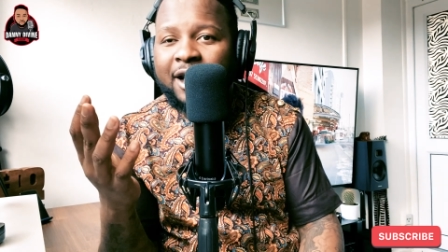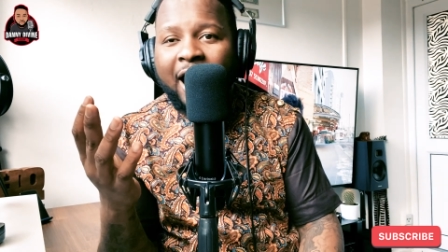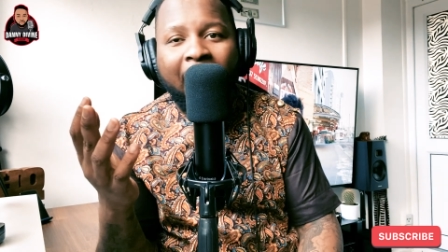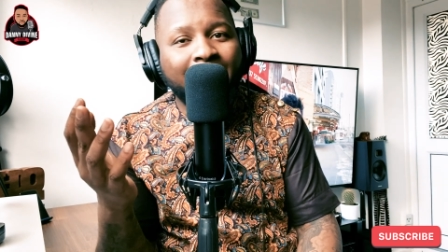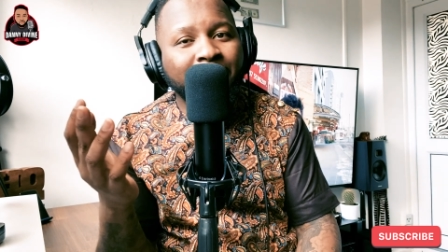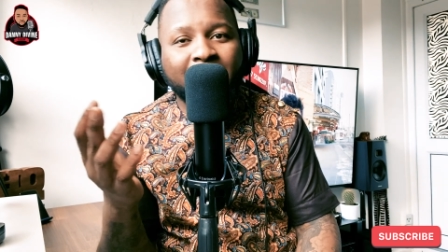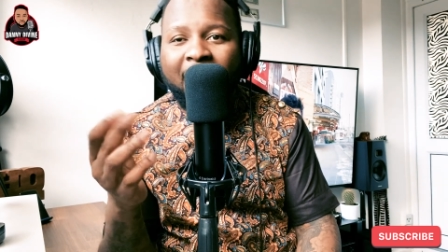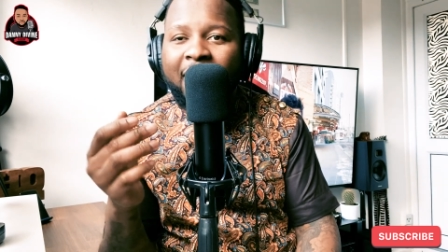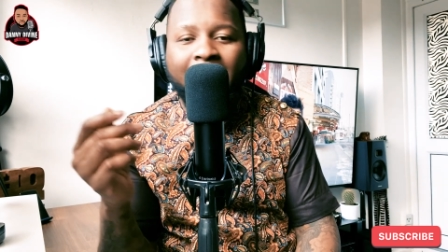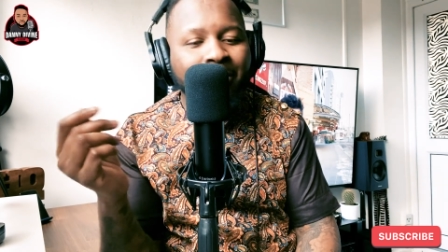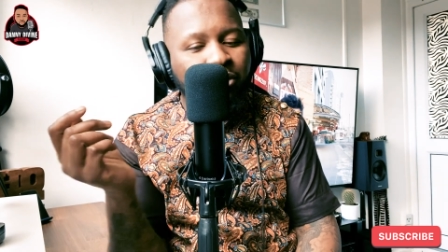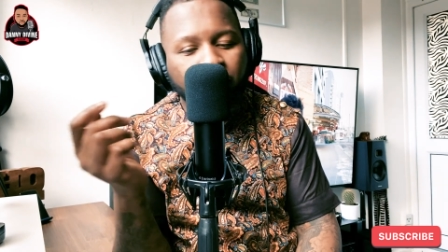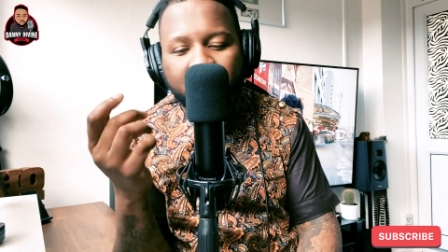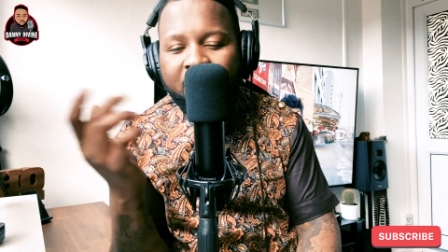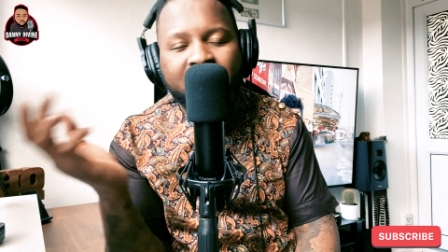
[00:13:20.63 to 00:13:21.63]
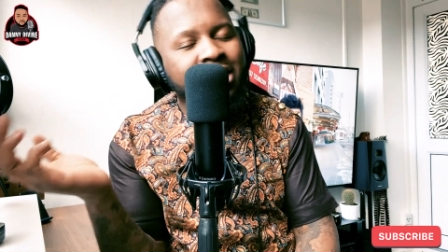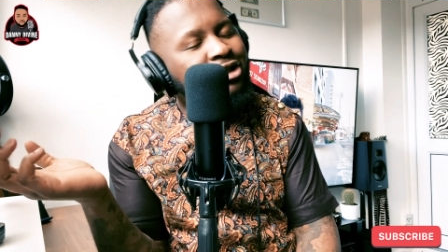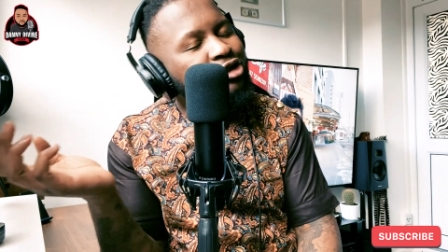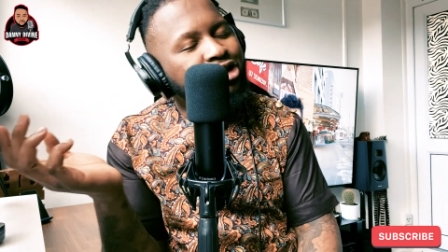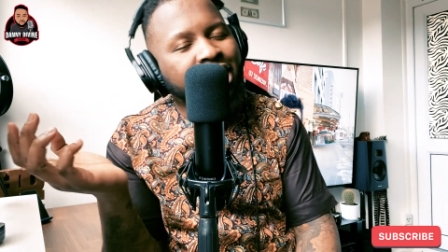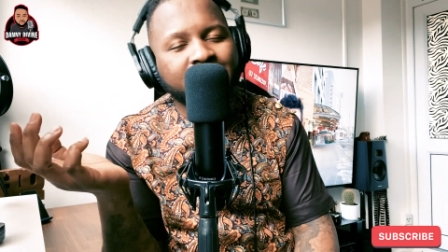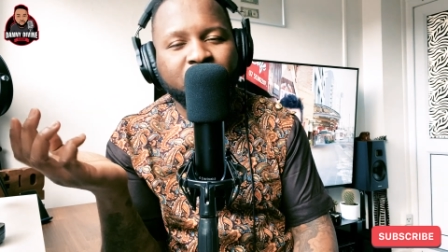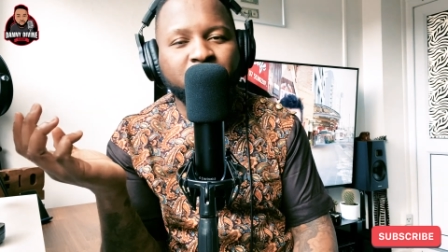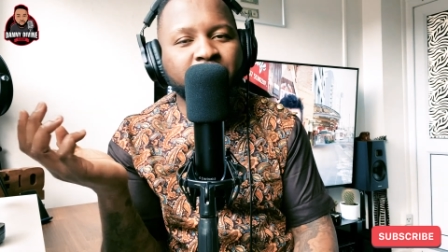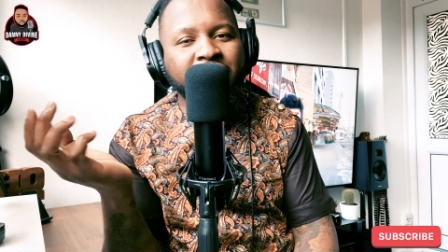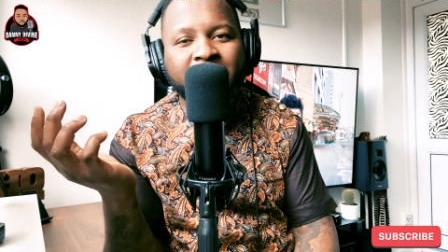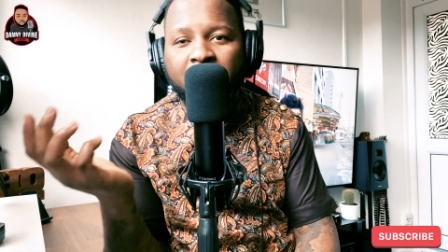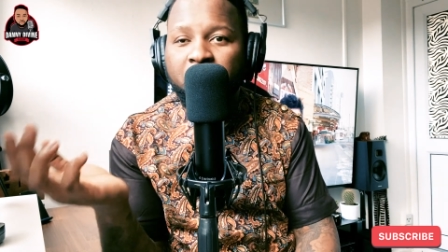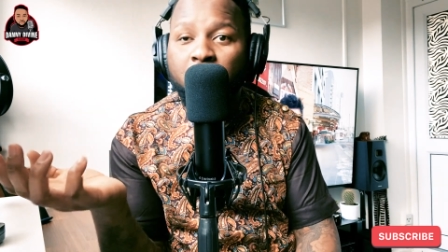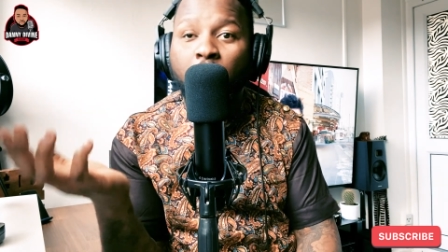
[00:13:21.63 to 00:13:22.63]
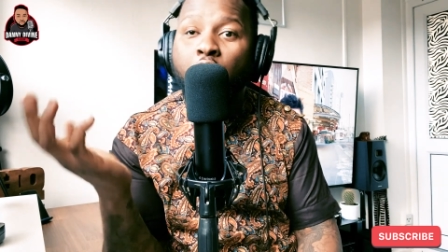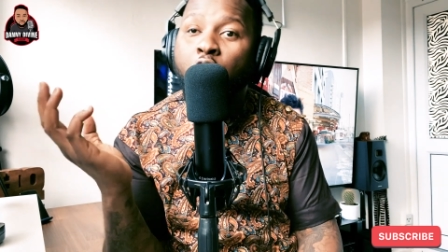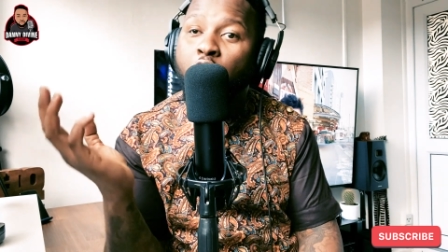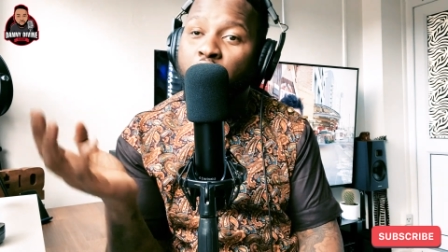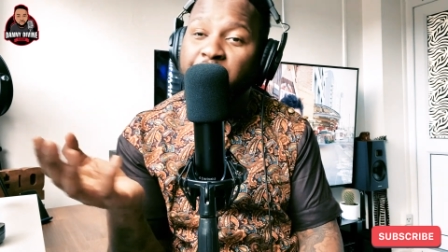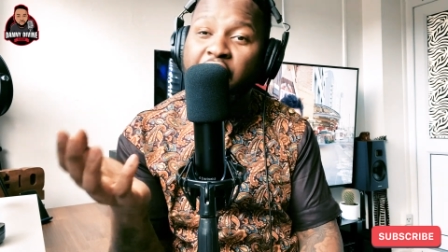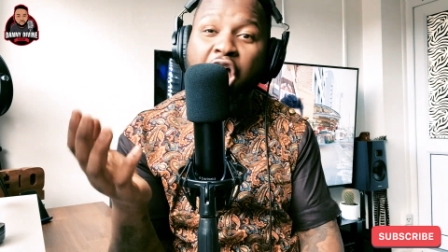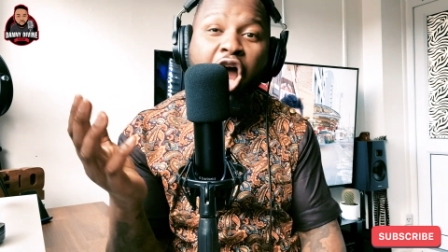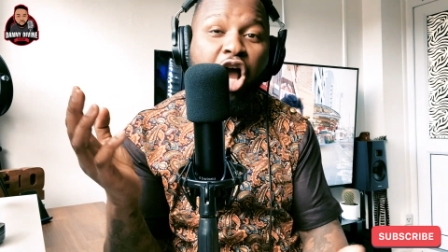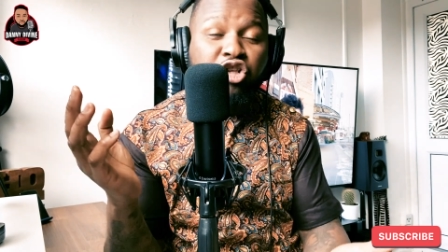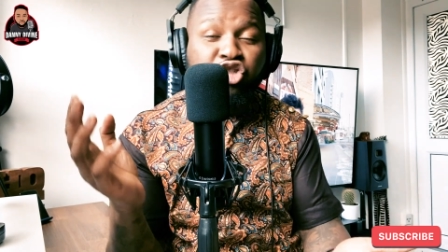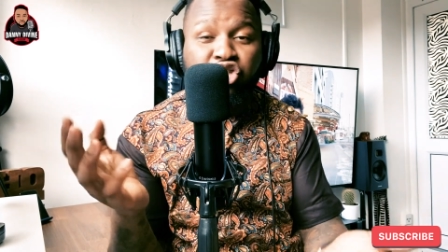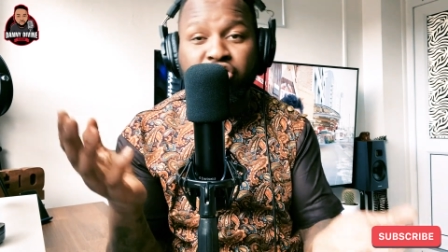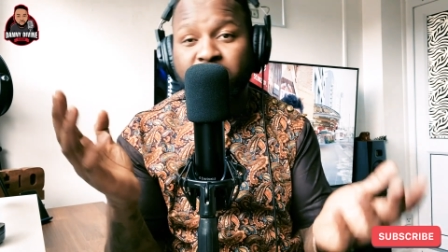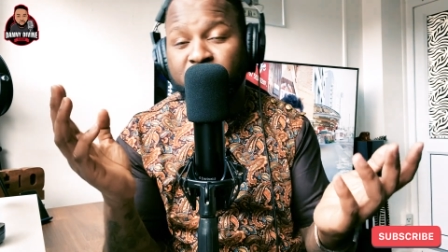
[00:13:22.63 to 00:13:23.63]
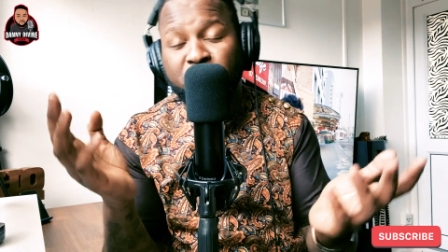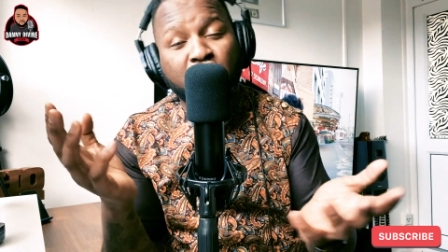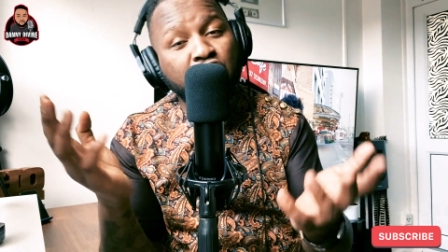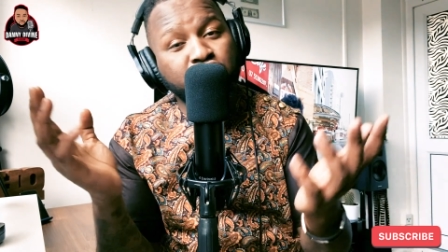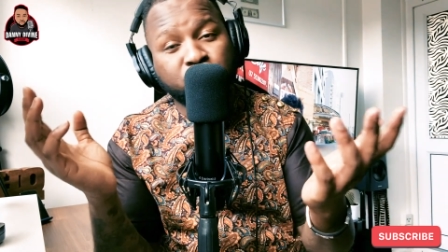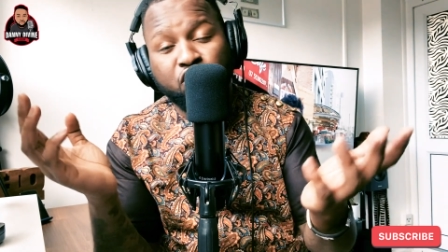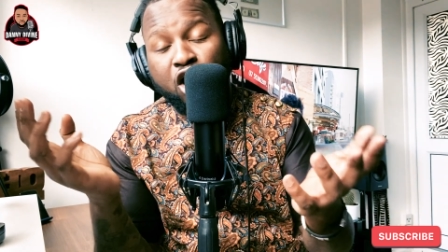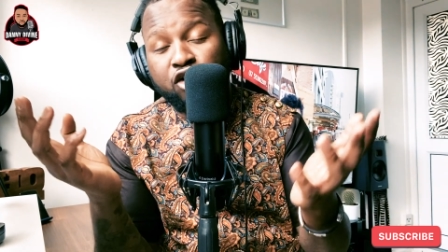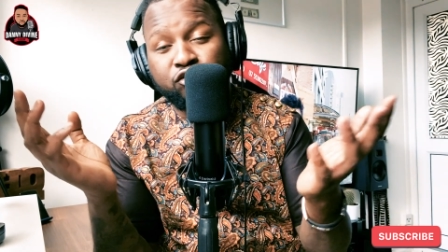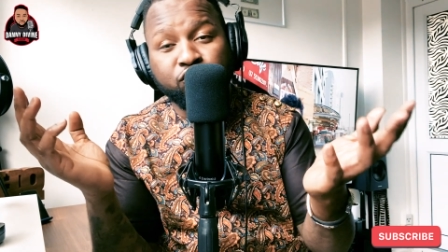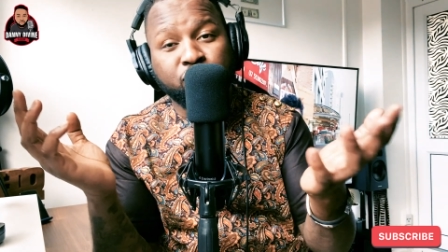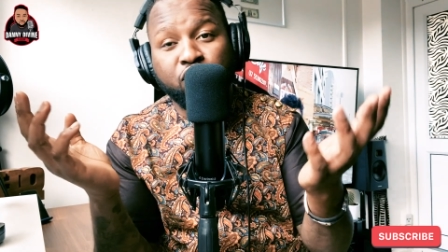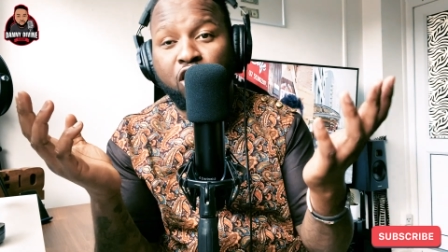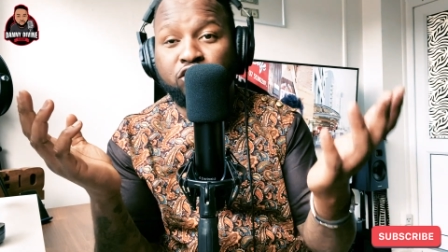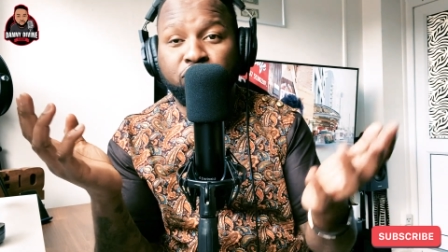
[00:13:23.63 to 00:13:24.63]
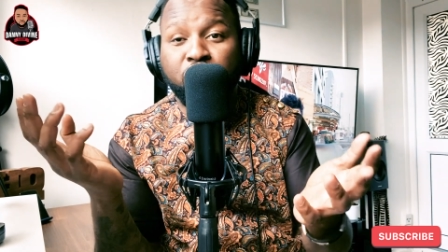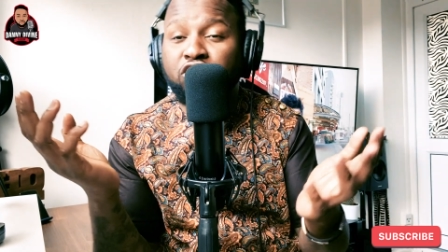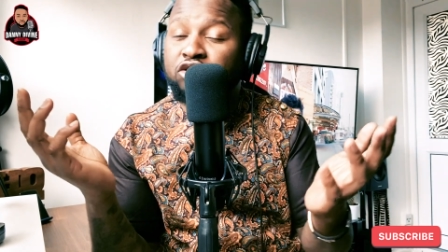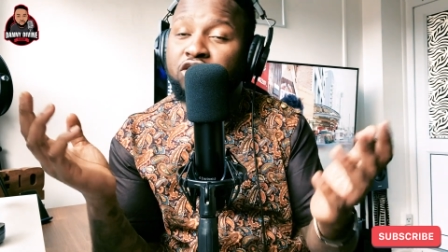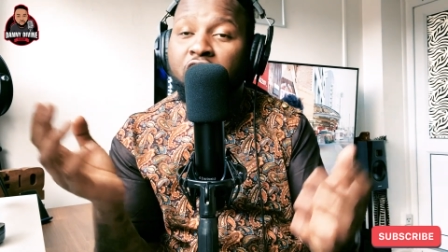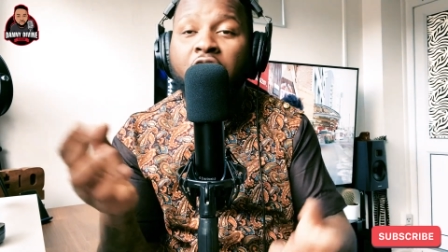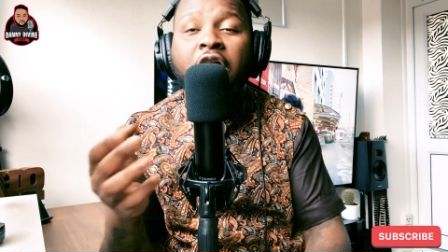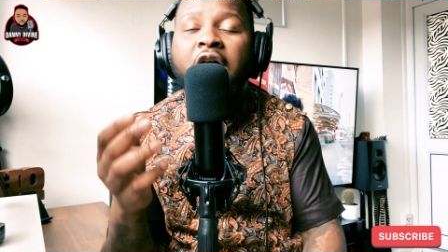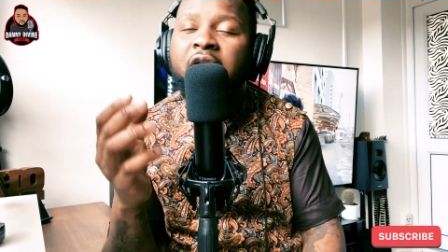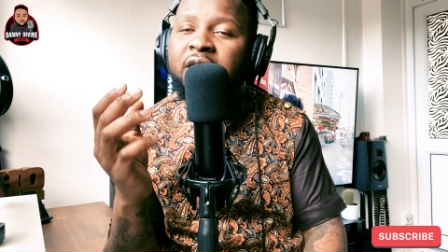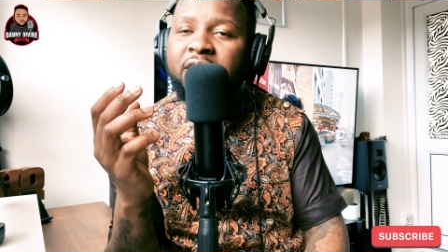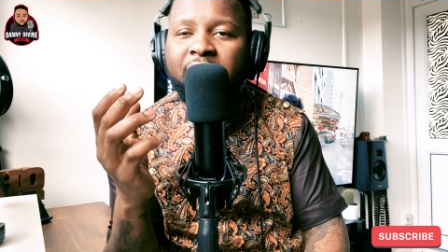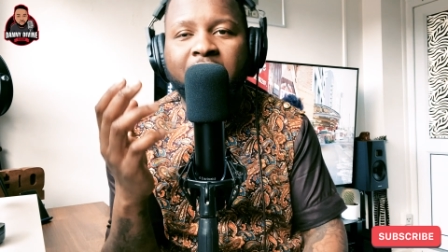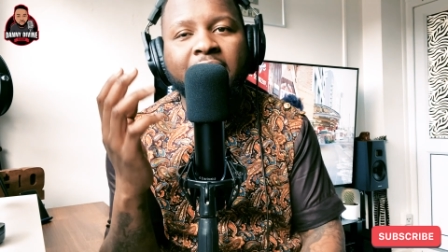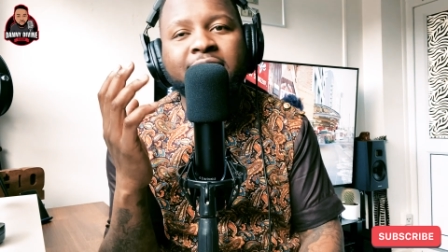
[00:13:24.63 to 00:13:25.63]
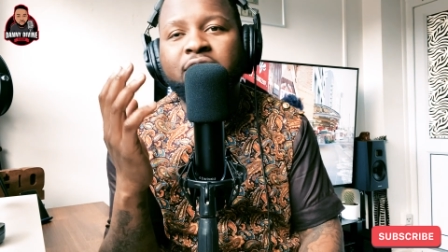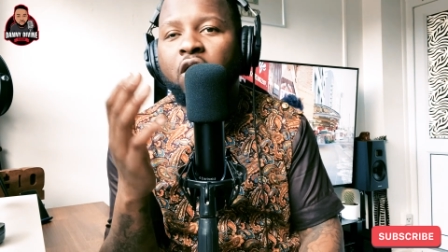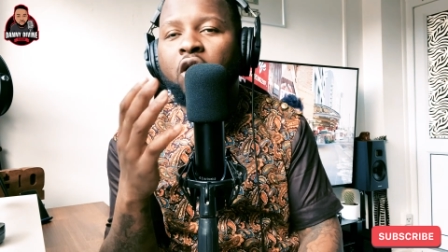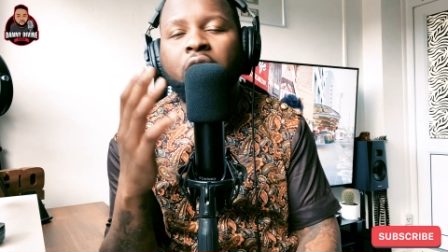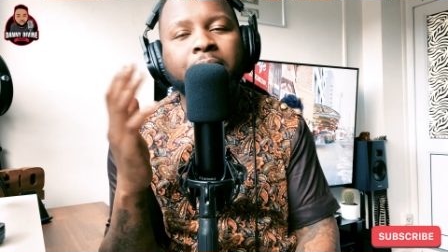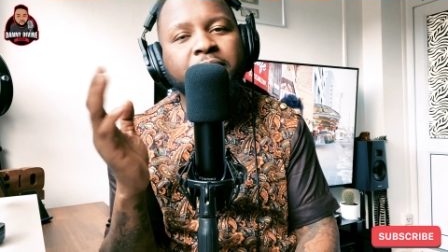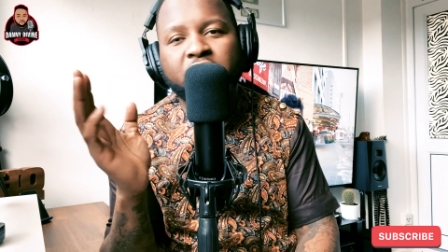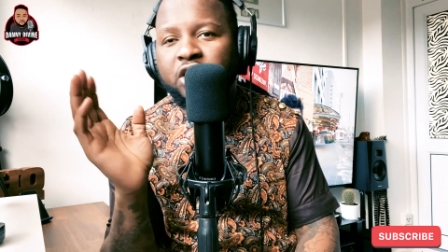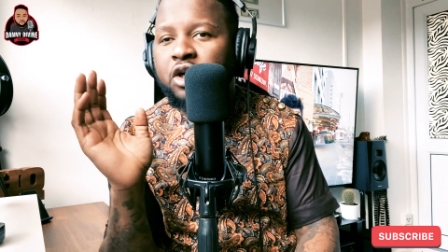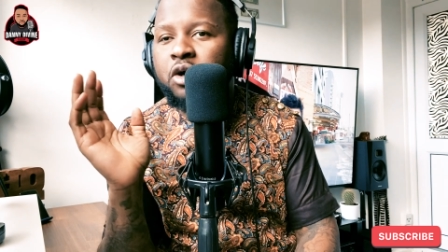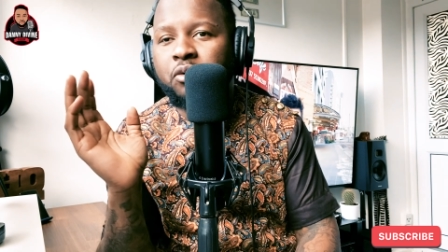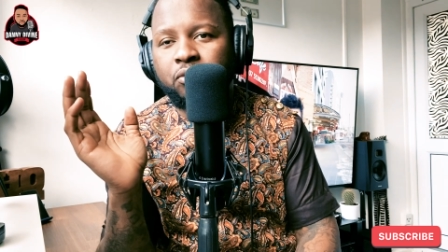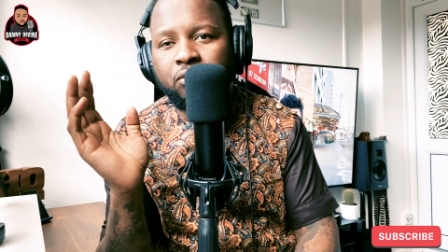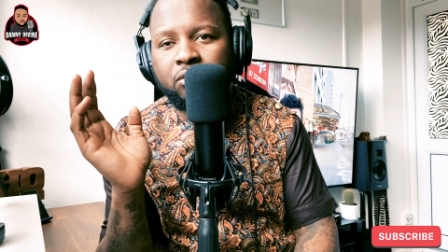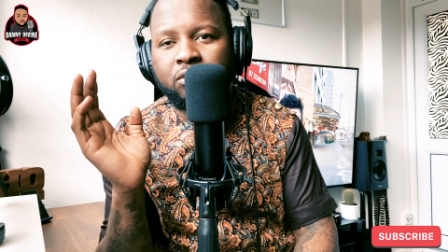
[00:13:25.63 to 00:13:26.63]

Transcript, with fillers: I'm like, I'm not here to chat to you and tell you, oh yeah, da da da da. it's all up to you.